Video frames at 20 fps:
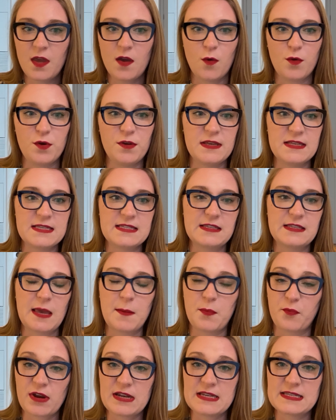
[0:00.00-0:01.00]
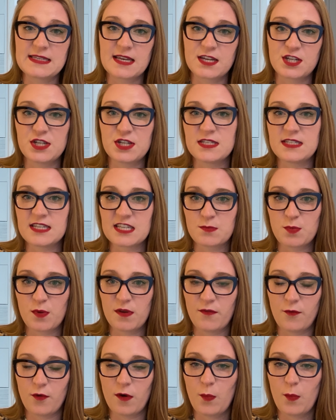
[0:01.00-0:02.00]
or you can skip right to section
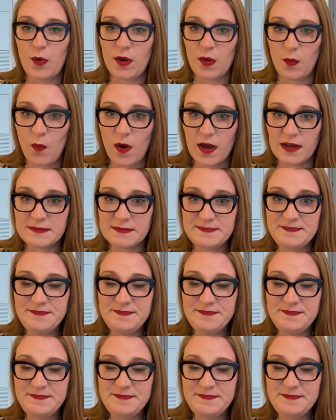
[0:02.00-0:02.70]
6.4.1.